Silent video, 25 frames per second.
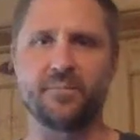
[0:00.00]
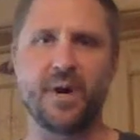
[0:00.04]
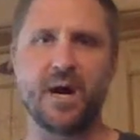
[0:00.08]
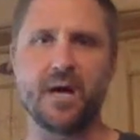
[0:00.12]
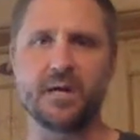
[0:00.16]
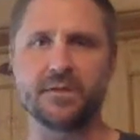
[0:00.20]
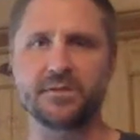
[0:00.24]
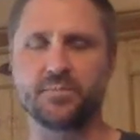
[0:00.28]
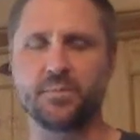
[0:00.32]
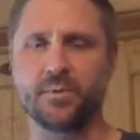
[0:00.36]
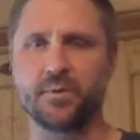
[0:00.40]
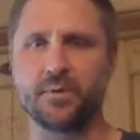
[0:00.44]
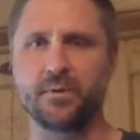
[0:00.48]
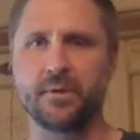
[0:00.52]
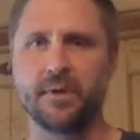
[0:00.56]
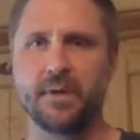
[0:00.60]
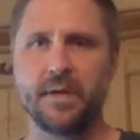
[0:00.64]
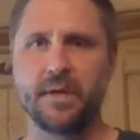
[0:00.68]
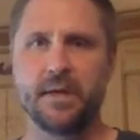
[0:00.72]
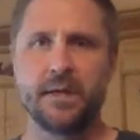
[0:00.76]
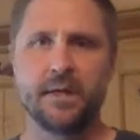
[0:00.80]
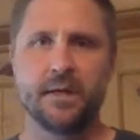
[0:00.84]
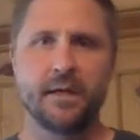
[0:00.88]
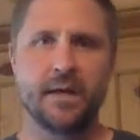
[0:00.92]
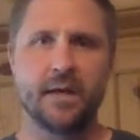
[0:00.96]
possible,
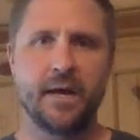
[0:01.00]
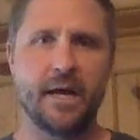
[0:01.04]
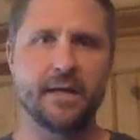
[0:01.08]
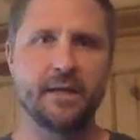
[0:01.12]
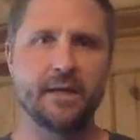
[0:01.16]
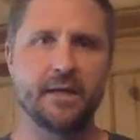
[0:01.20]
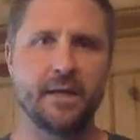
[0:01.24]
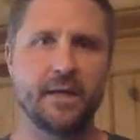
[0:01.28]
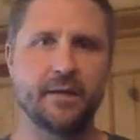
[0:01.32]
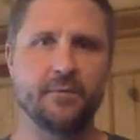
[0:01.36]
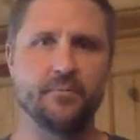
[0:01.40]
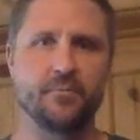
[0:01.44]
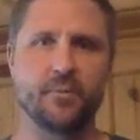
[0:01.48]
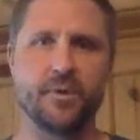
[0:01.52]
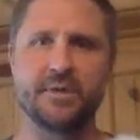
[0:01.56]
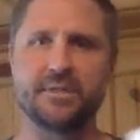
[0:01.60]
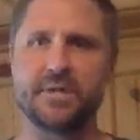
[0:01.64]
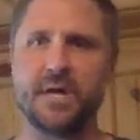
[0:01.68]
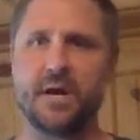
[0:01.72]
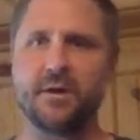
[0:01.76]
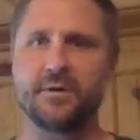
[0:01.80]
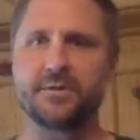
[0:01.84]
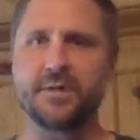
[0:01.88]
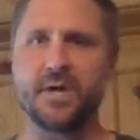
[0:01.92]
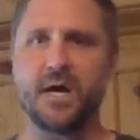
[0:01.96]
and reach
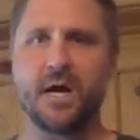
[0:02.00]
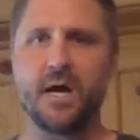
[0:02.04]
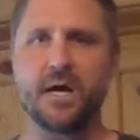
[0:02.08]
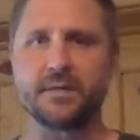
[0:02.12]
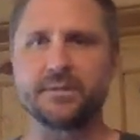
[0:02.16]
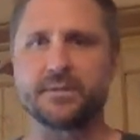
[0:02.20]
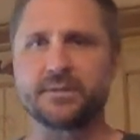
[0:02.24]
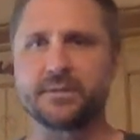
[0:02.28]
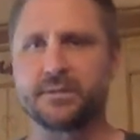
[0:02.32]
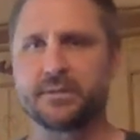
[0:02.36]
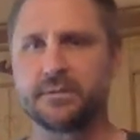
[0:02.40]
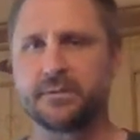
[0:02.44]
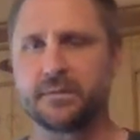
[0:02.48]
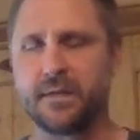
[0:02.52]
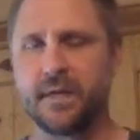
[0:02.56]
out to us.